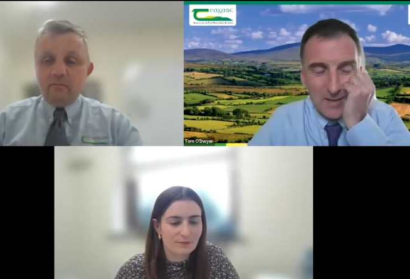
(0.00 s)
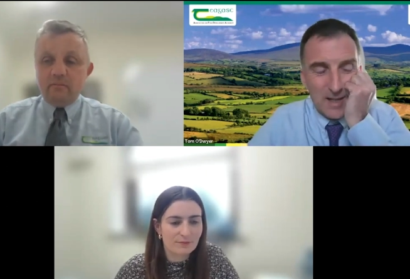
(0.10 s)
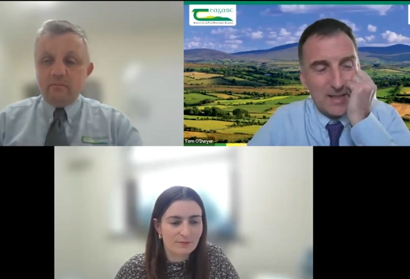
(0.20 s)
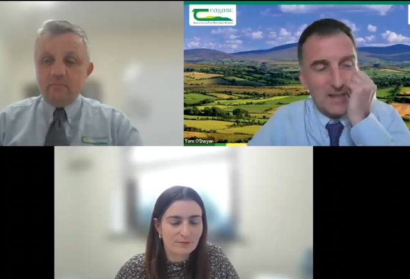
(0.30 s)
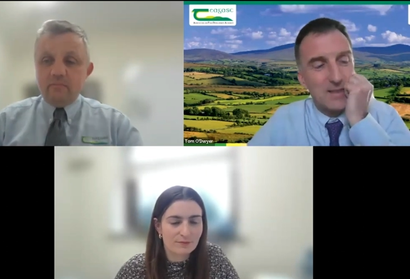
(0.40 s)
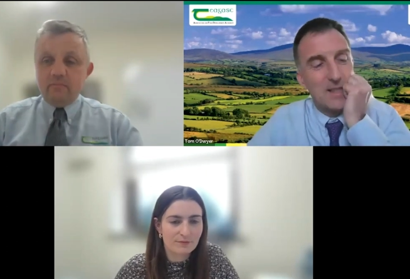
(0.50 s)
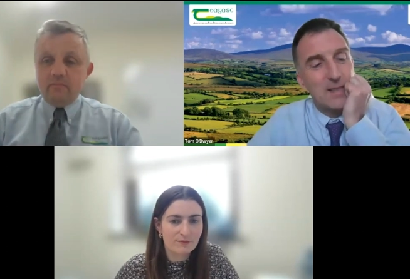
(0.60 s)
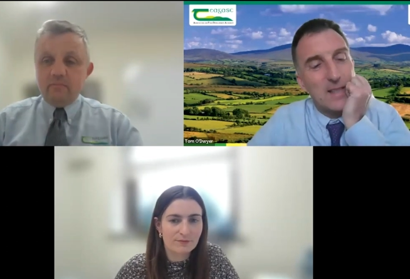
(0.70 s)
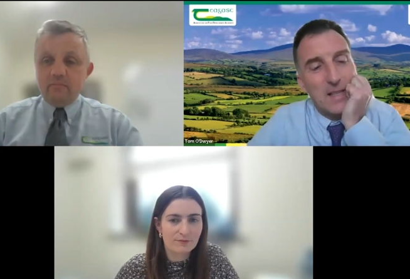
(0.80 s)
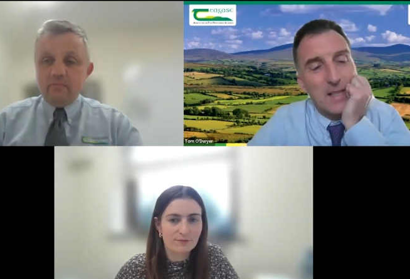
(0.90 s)
Speaker 1: I guess the,
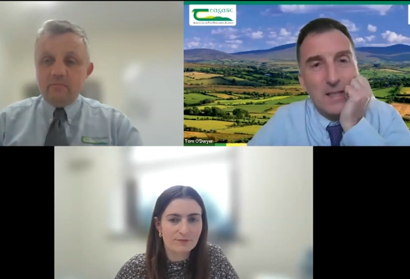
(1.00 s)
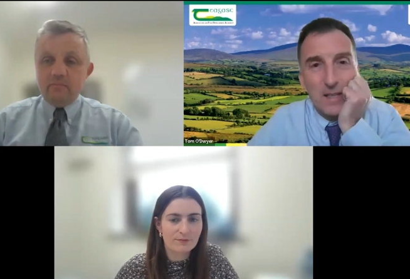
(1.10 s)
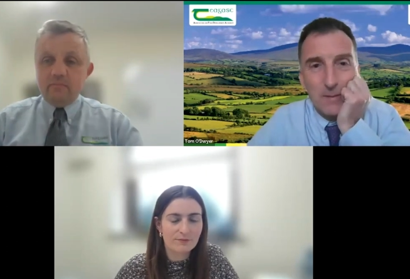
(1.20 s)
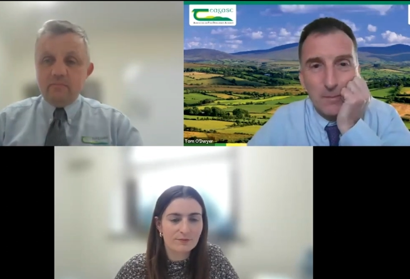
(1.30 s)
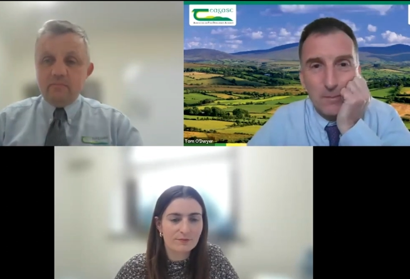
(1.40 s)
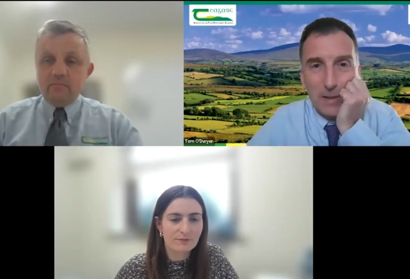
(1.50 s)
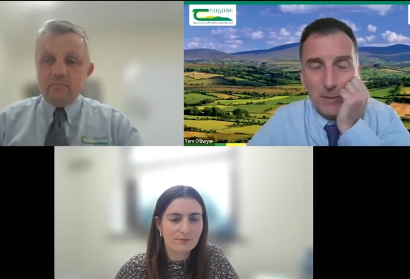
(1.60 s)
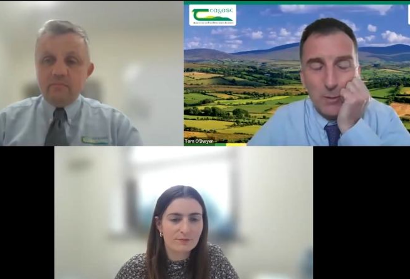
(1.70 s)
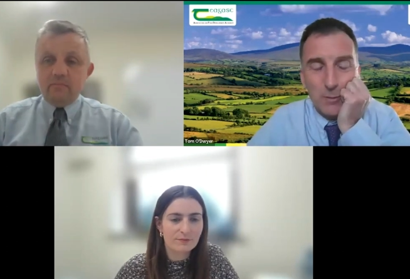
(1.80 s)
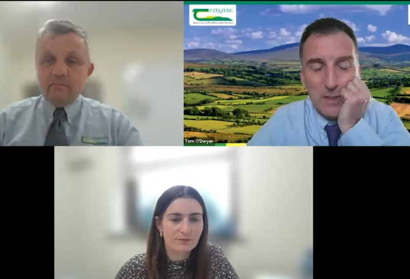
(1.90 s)
the key thing maybe
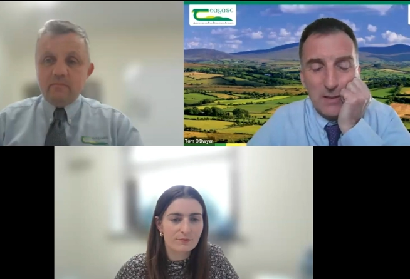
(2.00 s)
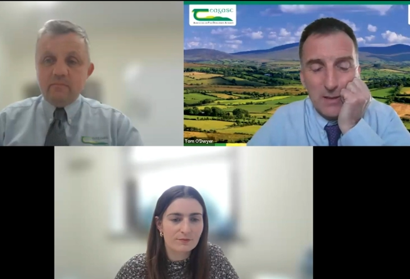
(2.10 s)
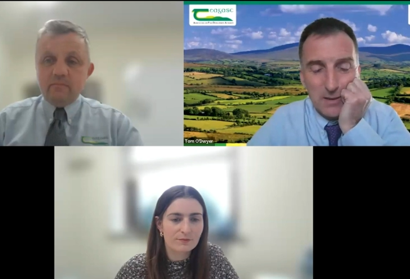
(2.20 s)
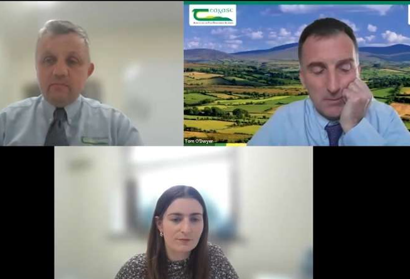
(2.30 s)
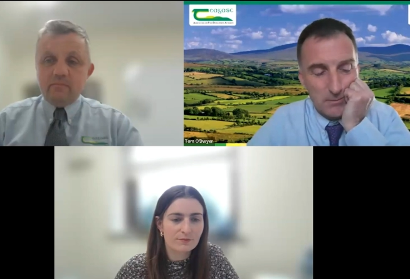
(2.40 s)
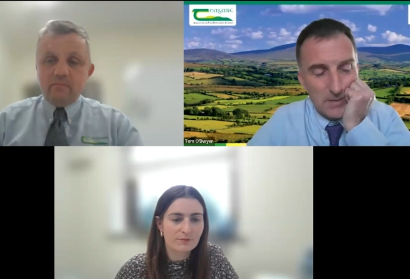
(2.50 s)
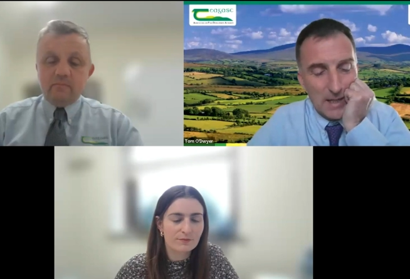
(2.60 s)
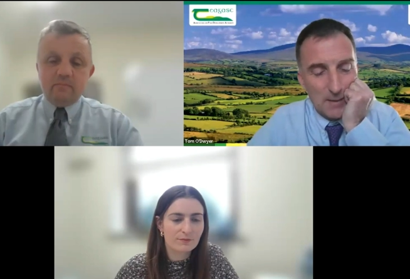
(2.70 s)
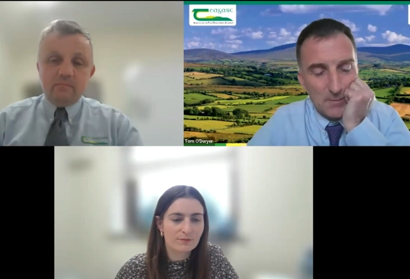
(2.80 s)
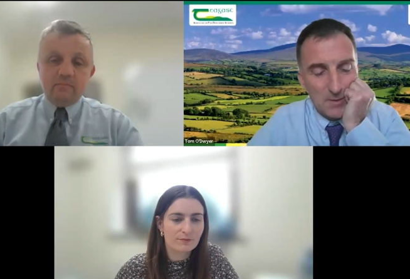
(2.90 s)
would be to um,